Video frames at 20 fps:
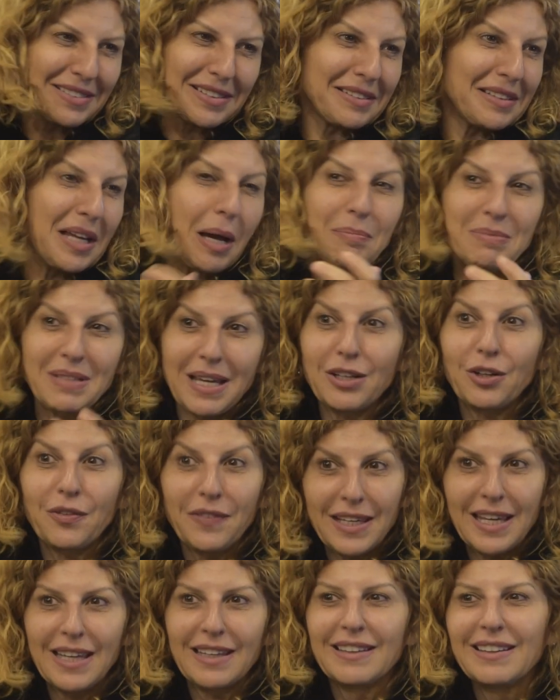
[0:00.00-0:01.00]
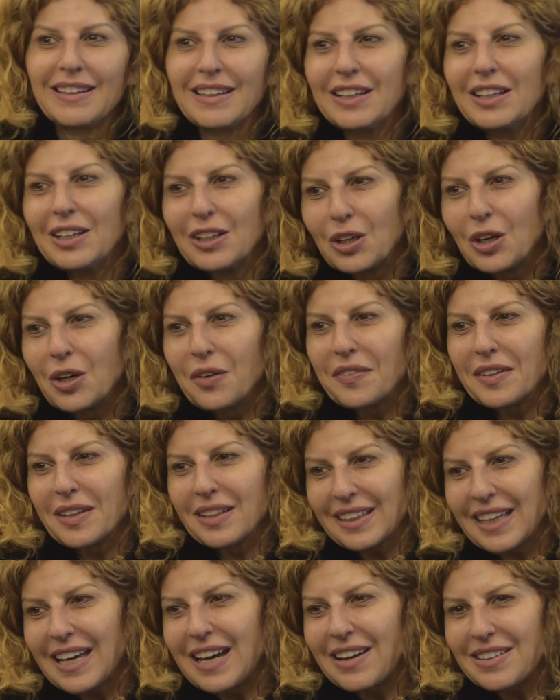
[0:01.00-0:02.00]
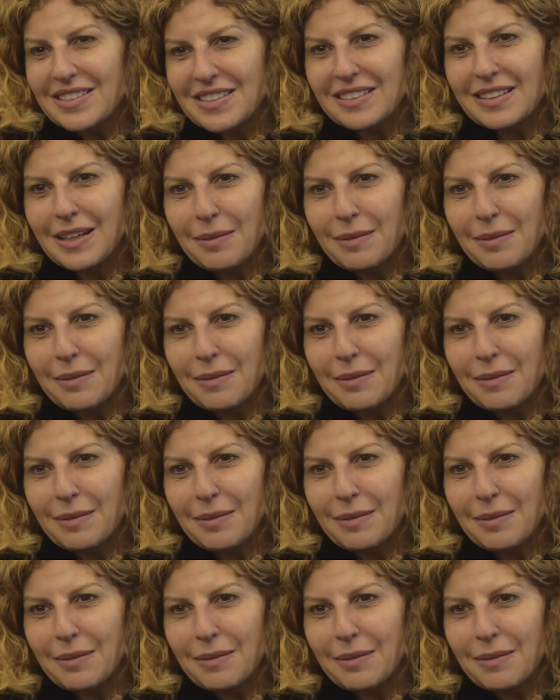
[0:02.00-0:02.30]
It just doesn't update on the count.